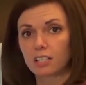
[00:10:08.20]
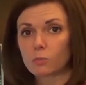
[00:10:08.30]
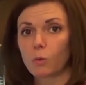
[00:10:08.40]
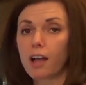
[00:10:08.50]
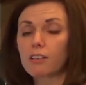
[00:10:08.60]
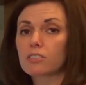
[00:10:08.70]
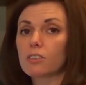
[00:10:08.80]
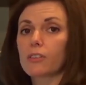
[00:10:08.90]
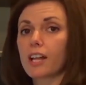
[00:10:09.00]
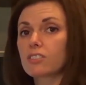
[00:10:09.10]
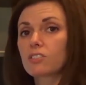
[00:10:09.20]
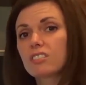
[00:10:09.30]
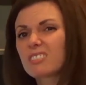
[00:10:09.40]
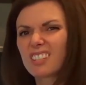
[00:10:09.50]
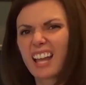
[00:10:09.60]
as well. So that's
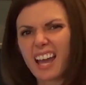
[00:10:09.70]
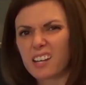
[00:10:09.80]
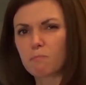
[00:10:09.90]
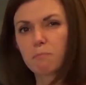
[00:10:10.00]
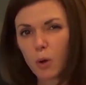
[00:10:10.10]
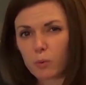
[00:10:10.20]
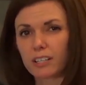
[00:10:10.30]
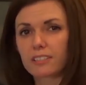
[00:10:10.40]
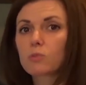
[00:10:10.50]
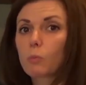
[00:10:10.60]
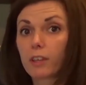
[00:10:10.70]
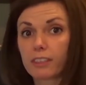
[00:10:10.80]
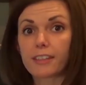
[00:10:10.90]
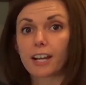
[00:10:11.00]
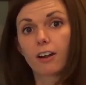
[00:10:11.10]
just an added bonus
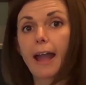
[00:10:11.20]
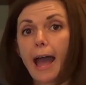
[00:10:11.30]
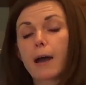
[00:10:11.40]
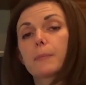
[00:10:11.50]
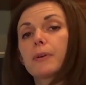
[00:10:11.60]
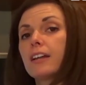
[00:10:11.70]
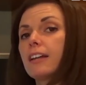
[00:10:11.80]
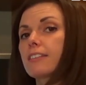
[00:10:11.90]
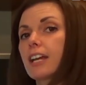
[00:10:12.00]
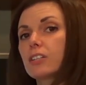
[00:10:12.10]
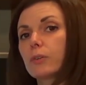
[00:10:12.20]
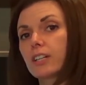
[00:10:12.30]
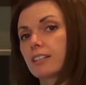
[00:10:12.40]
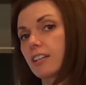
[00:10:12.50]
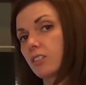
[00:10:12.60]
with their app, that you
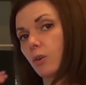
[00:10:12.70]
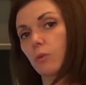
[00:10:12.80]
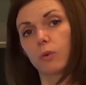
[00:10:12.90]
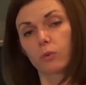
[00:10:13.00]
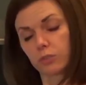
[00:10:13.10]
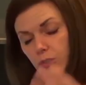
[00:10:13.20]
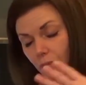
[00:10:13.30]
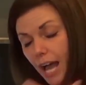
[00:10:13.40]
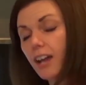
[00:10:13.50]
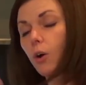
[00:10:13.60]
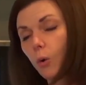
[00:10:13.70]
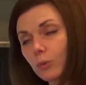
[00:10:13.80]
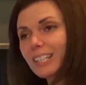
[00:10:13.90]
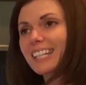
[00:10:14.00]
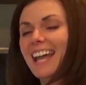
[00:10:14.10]
not
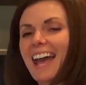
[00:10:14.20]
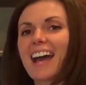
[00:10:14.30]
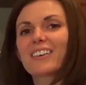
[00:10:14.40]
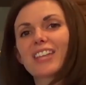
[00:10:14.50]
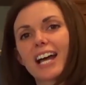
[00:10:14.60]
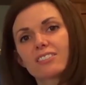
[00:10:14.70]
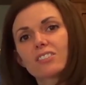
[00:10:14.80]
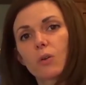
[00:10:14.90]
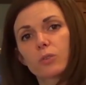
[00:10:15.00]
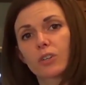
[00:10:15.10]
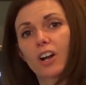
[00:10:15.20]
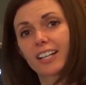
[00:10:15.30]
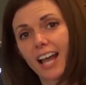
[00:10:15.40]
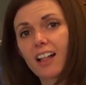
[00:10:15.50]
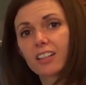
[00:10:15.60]
only have that
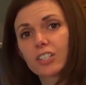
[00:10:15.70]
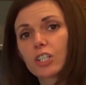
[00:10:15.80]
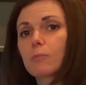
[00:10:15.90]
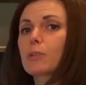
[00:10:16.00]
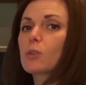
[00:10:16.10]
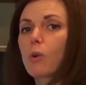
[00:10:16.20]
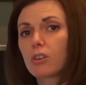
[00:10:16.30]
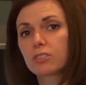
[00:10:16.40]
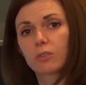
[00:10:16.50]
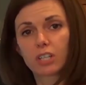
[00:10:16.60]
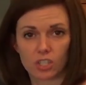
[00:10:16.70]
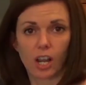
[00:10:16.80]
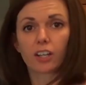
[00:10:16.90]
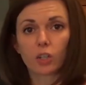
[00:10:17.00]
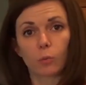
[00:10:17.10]
Solunar calendar, but you also can
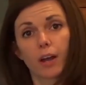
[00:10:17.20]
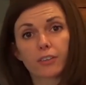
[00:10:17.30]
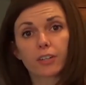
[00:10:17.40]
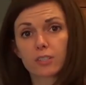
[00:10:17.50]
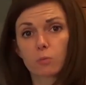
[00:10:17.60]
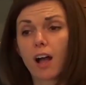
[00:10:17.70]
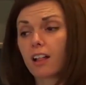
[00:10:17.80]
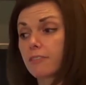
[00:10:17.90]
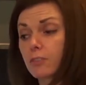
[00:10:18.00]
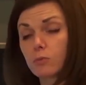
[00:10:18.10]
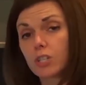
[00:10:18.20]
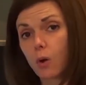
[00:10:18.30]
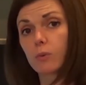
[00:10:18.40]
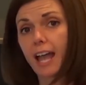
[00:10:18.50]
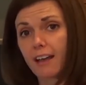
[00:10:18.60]
check your weather as well if you
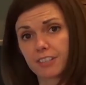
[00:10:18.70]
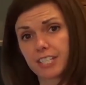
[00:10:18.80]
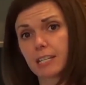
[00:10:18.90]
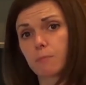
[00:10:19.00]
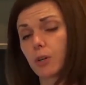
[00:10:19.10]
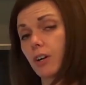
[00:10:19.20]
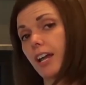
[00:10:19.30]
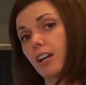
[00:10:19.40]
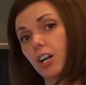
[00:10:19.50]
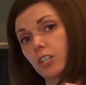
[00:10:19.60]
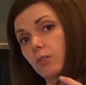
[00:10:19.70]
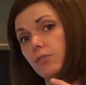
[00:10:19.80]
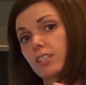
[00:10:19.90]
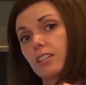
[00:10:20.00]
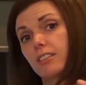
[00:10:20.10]
don't have the Deeper and aren't
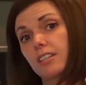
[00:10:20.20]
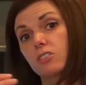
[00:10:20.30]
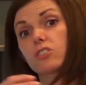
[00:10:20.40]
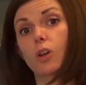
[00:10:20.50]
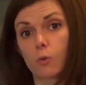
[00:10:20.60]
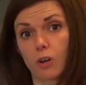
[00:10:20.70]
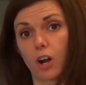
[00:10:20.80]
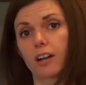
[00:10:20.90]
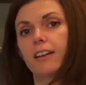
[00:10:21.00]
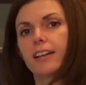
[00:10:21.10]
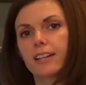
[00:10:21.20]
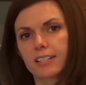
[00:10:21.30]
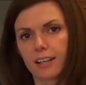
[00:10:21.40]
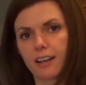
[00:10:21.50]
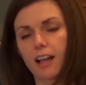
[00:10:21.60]
using the Sonar
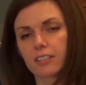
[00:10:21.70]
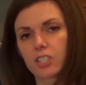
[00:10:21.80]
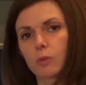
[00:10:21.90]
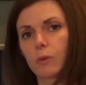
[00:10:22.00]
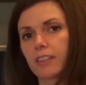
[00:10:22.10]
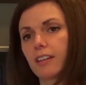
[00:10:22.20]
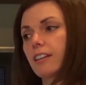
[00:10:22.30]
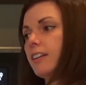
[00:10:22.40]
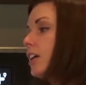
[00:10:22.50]
technology with it.